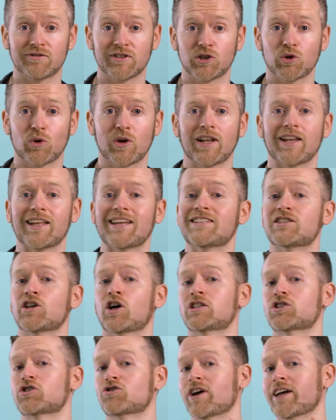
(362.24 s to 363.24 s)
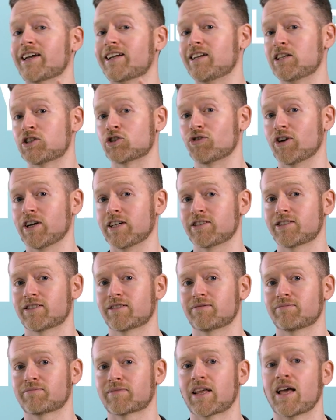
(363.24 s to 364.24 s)
of fish oil is on
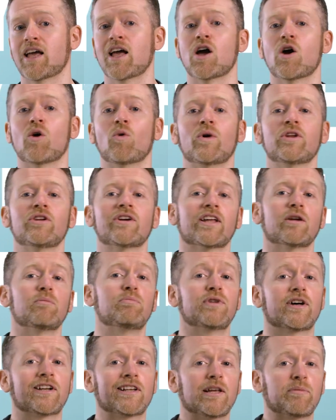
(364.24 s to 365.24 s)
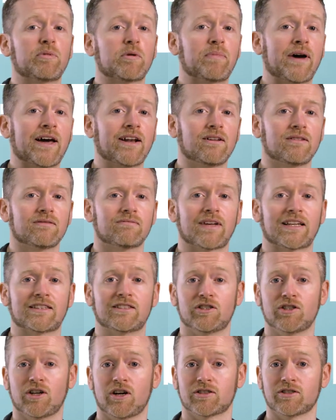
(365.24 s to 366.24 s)
triglycerides. When you get a blood lipid panel at
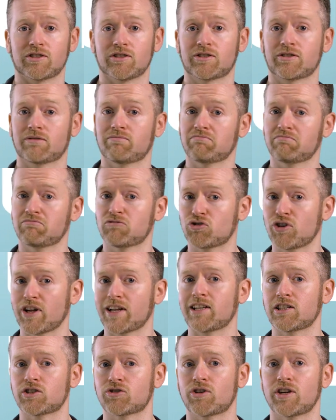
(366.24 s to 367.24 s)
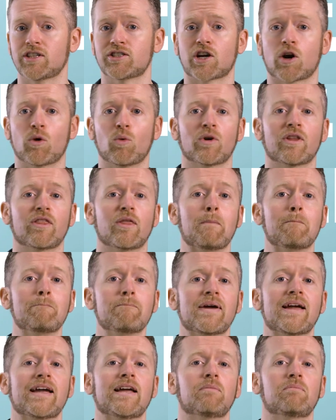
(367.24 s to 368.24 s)
the doctor's, triglycerides are one of the
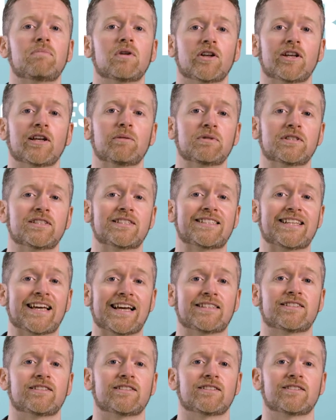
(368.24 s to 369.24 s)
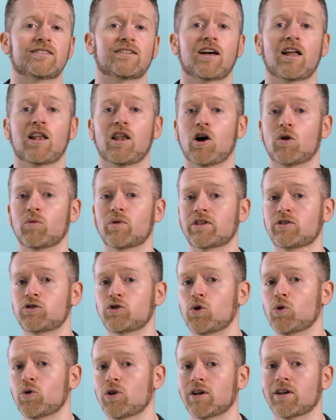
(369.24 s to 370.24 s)
main blood lipids tested, along with
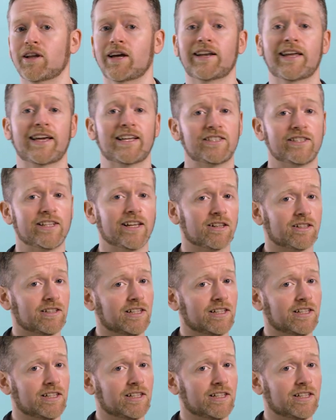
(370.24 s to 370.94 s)
total and HDL